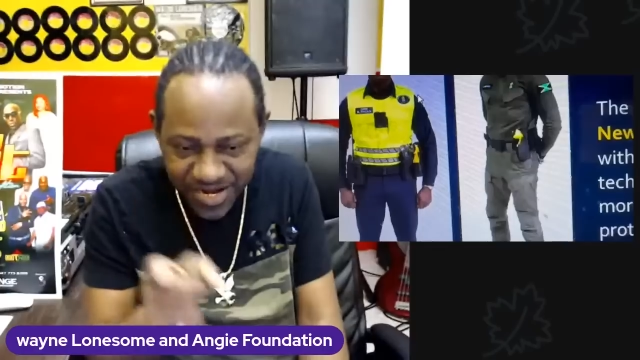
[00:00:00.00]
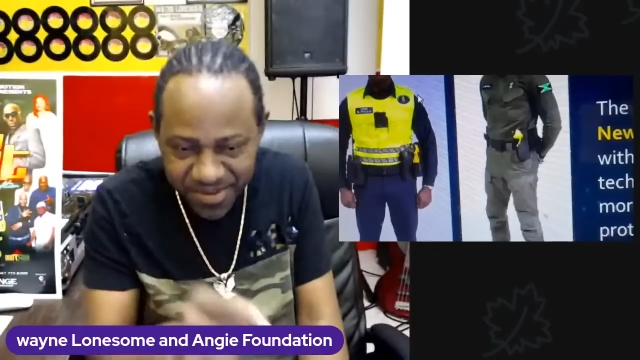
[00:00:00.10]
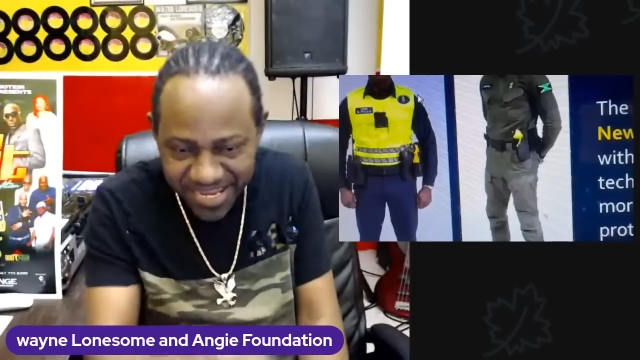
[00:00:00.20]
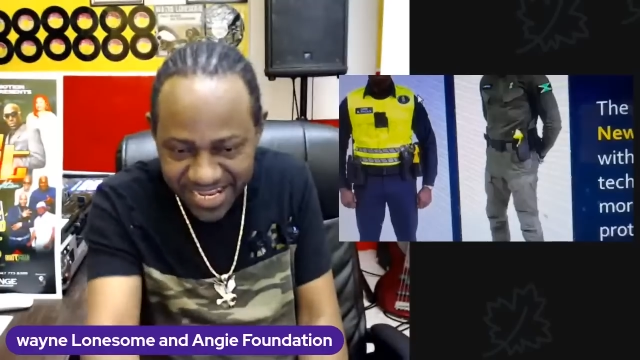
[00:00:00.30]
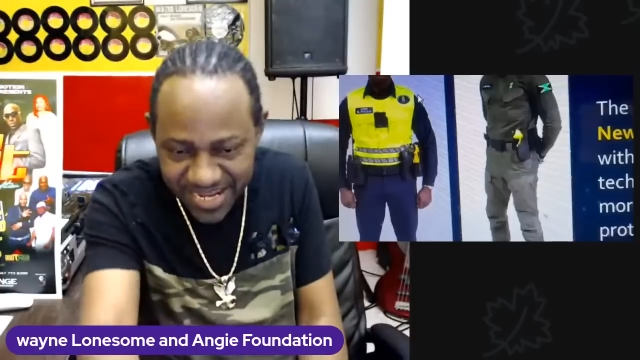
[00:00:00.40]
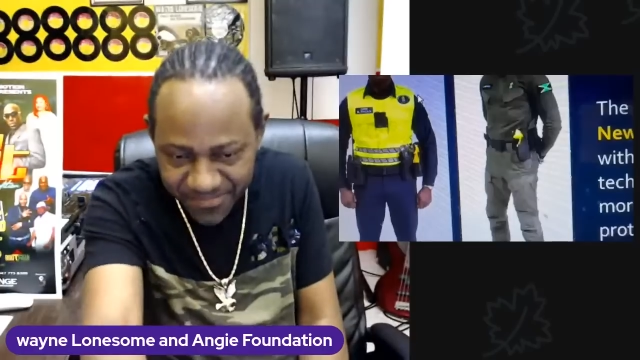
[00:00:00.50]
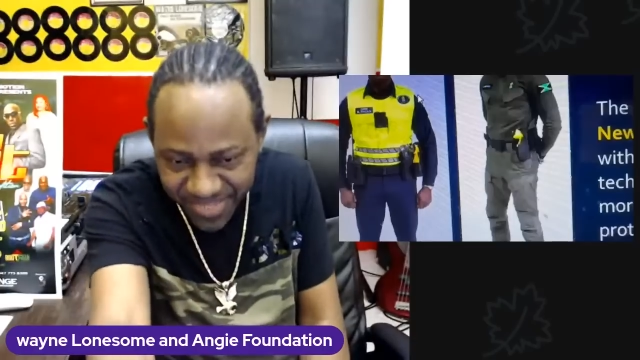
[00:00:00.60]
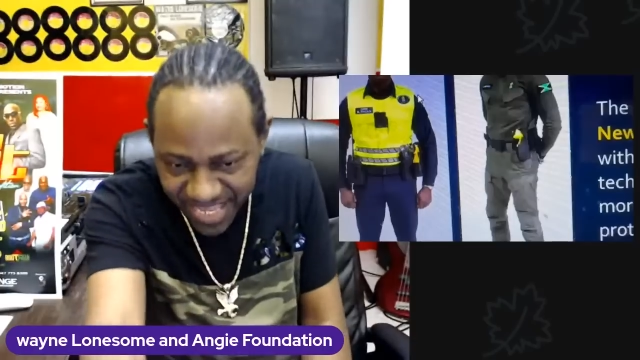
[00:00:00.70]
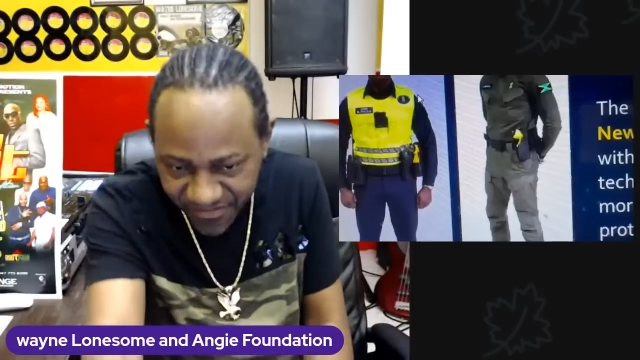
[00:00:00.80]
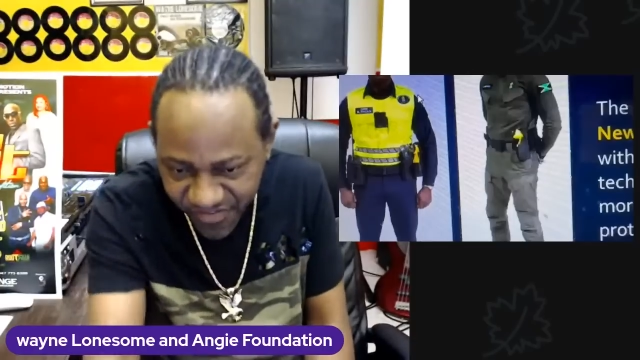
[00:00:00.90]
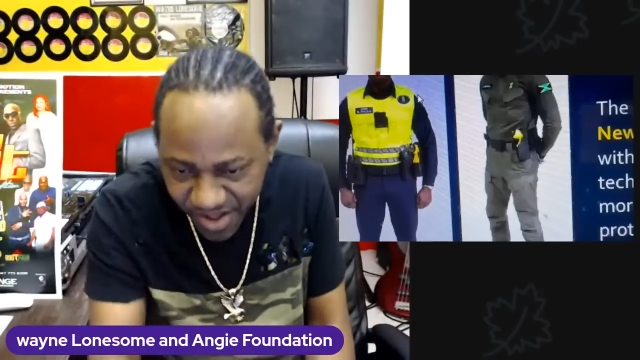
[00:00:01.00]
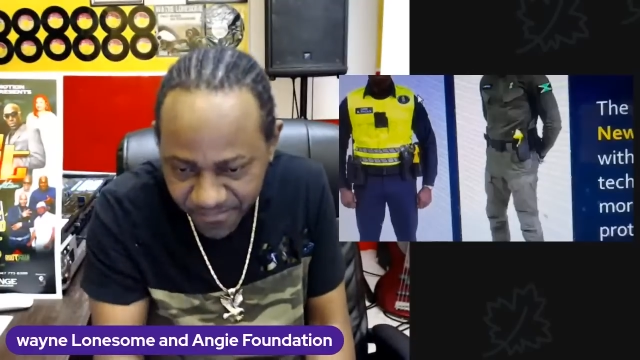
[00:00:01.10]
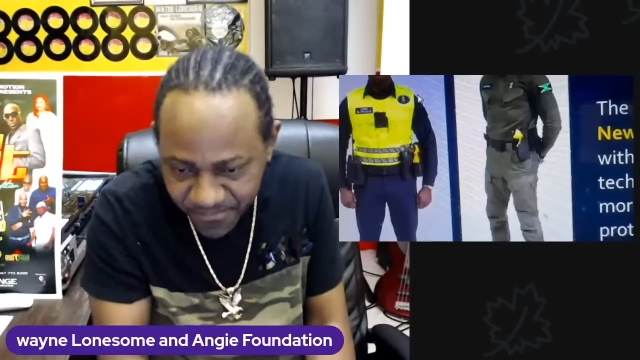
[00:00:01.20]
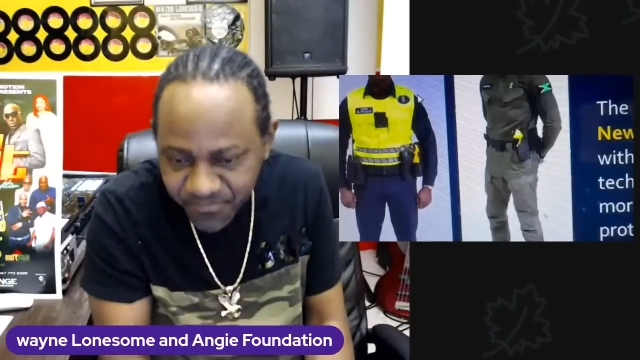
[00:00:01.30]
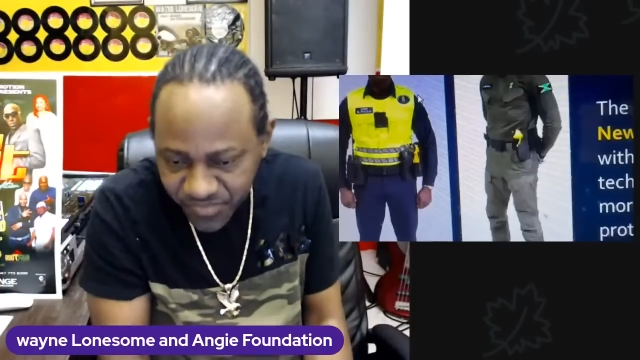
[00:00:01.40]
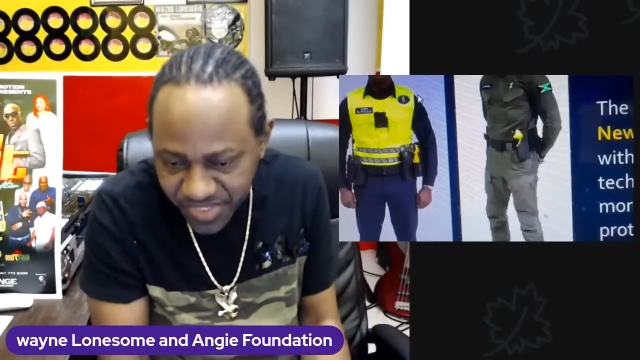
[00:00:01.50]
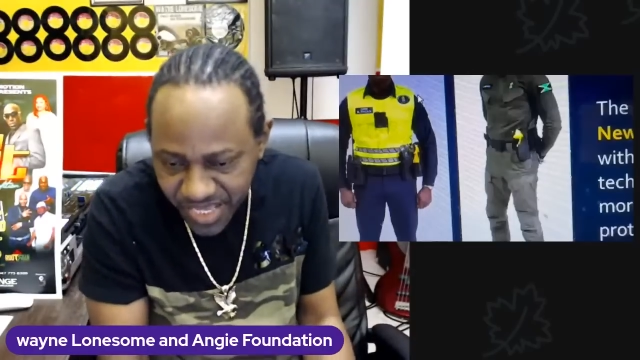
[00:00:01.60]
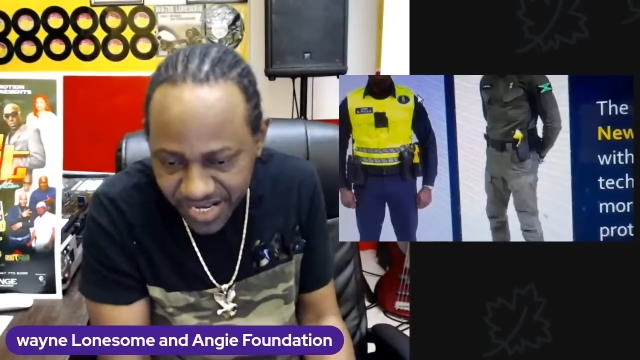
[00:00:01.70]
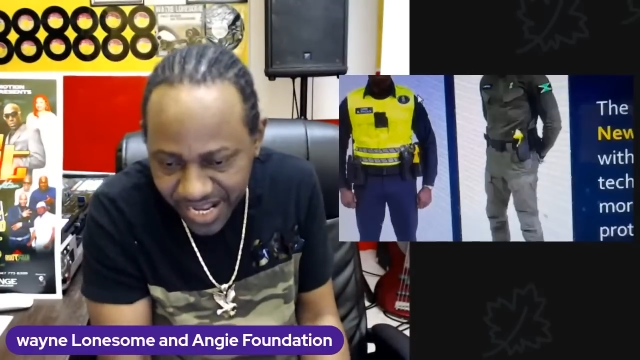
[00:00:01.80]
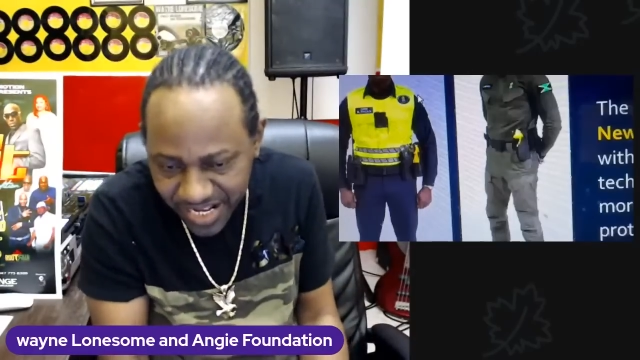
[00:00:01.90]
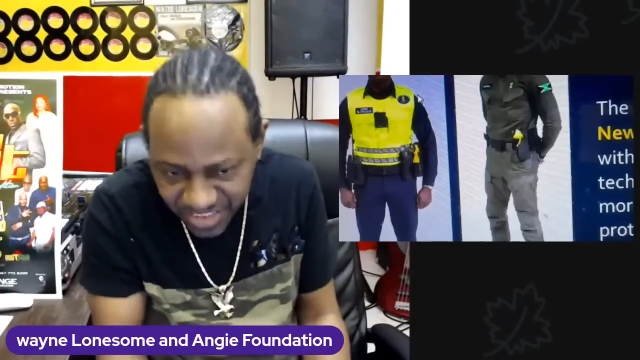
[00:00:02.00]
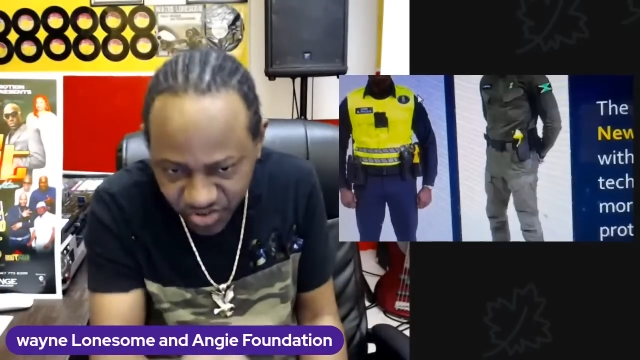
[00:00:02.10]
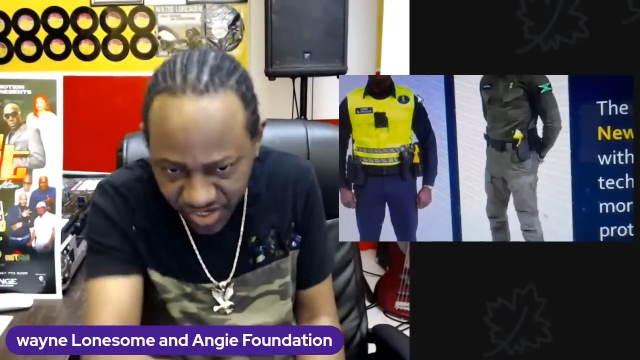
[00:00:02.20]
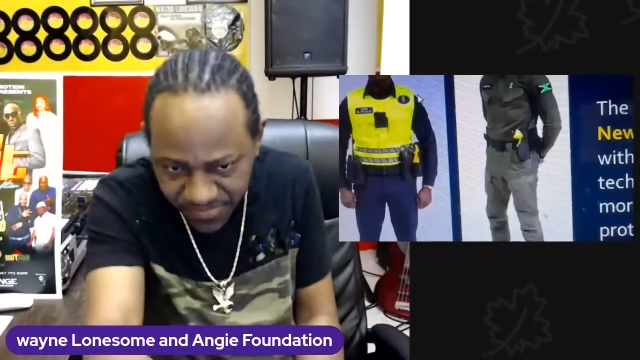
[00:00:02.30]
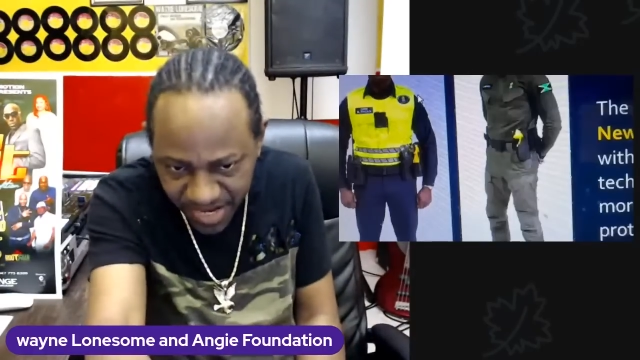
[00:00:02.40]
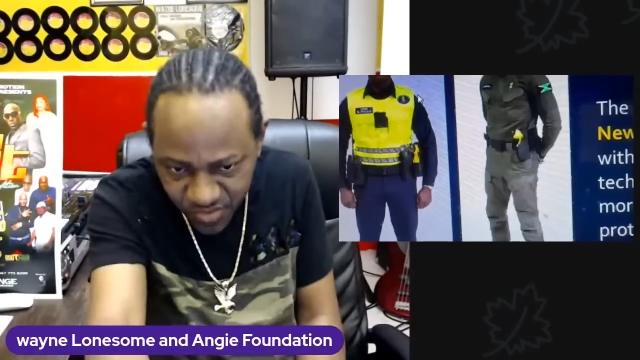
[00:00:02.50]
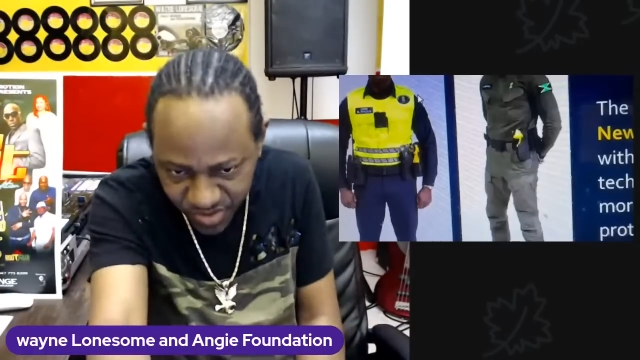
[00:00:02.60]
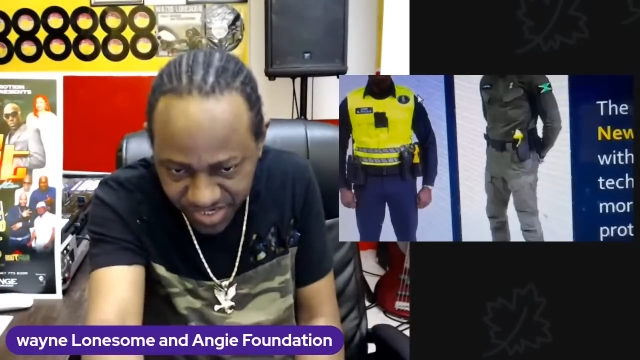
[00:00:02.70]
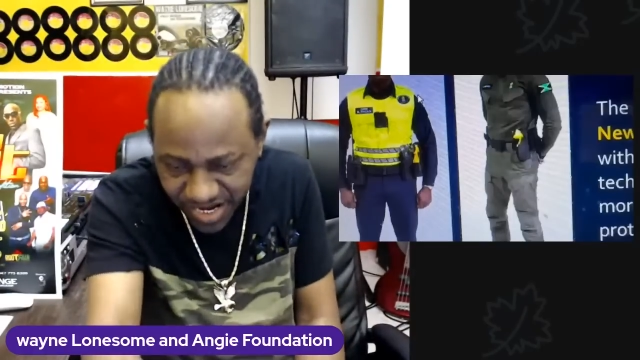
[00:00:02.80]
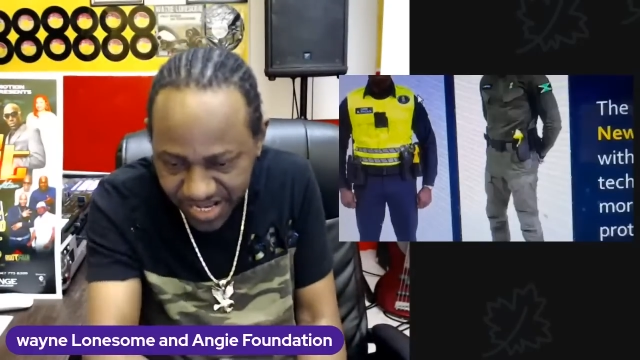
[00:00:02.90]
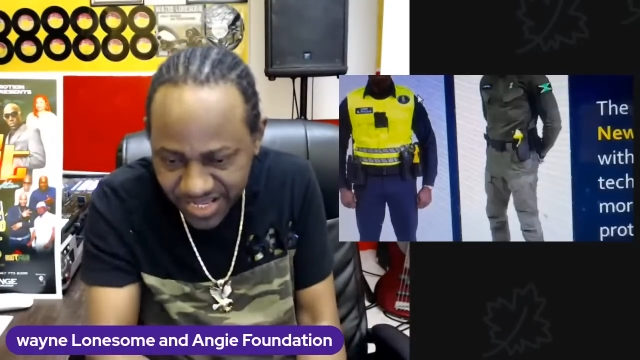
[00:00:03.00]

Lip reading: them get them thing from. Yeah, cause I saw them that look at